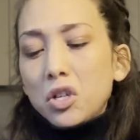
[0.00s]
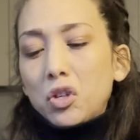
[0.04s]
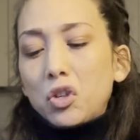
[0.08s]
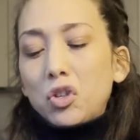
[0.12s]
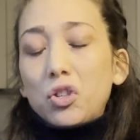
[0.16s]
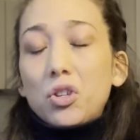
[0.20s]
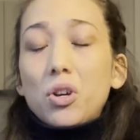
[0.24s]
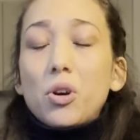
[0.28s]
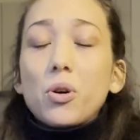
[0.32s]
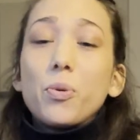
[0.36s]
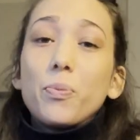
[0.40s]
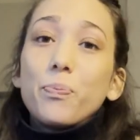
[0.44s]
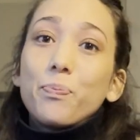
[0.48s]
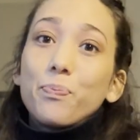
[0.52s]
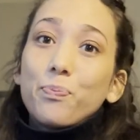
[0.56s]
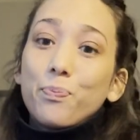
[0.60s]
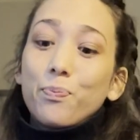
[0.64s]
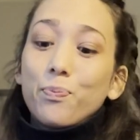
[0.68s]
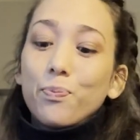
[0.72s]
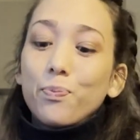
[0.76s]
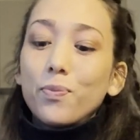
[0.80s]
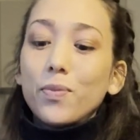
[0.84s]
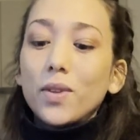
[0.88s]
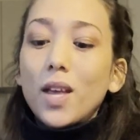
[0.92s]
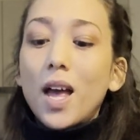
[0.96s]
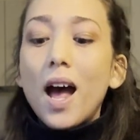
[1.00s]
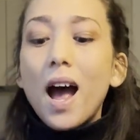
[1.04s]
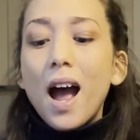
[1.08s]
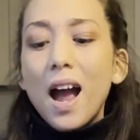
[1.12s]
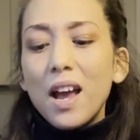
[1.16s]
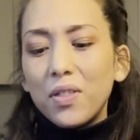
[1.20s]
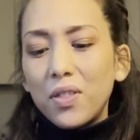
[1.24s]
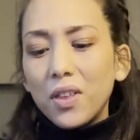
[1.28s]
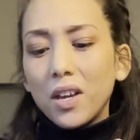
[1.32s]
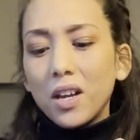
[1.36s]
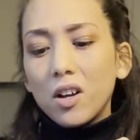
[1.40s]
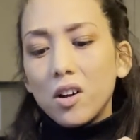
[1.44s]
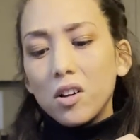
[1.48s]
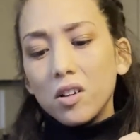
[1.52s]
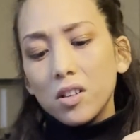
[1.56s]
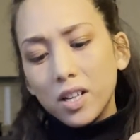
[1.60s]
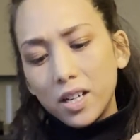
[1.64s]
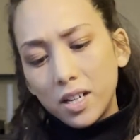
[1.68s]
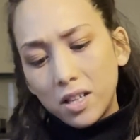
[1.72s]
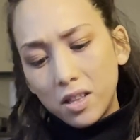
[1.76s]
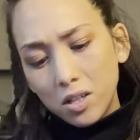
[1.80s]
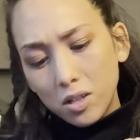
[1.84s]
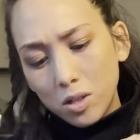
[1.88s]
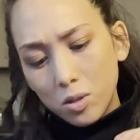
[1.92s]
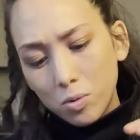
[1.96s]
So I think I'll
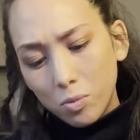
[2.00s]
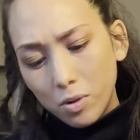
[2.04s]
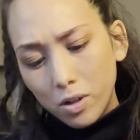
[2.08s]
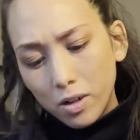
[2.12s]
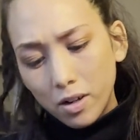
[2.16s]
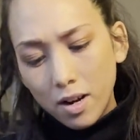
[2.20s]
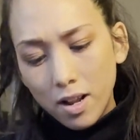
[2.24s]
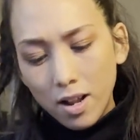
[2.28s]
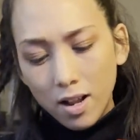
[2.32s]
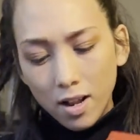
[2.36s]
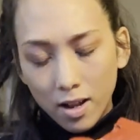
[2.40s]
like this one